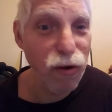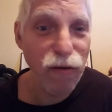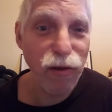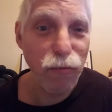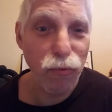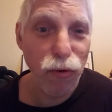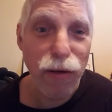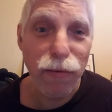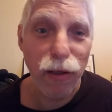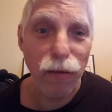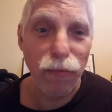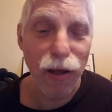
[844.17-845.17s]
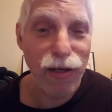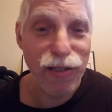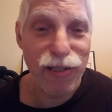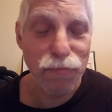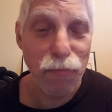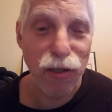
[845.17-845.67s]
the premium that's
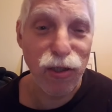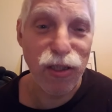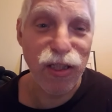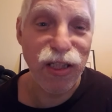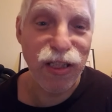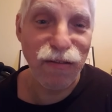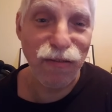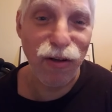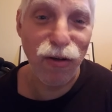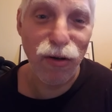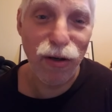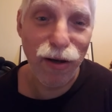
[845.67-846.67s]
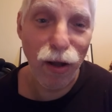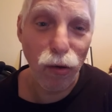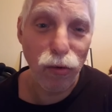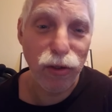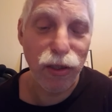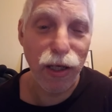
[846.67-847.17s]
as much as
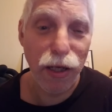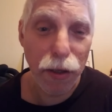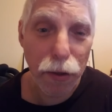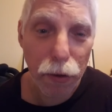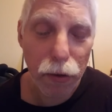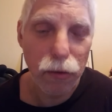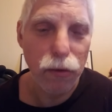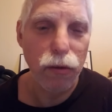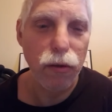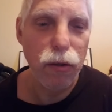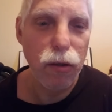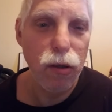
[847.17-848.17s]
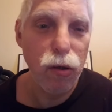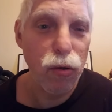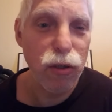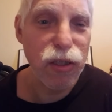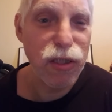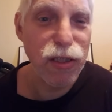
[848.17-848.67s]
$700 a year or
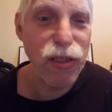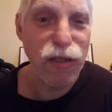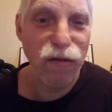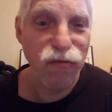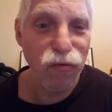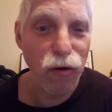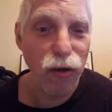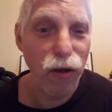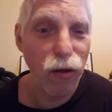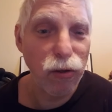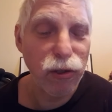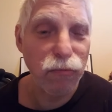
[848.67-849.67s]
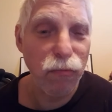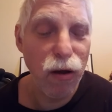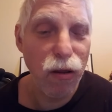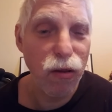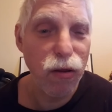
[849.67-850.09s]
$64 a month,